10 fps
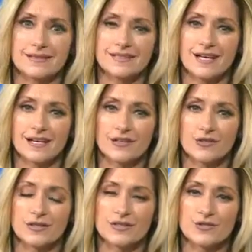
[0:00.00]

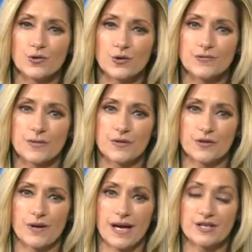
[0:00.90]
Tyler is sore from the
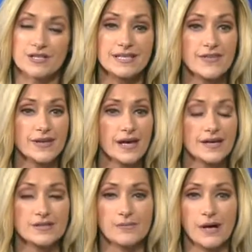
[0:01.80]
crash. Cynthia
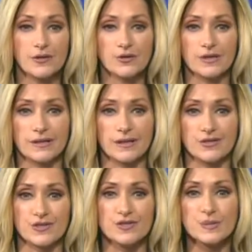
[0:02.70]
has a minor
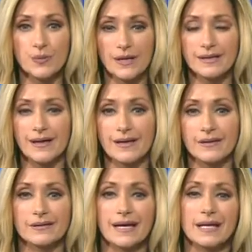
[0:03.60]
concussion, sprained
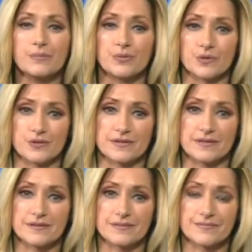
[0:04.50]
ankle, and bruises.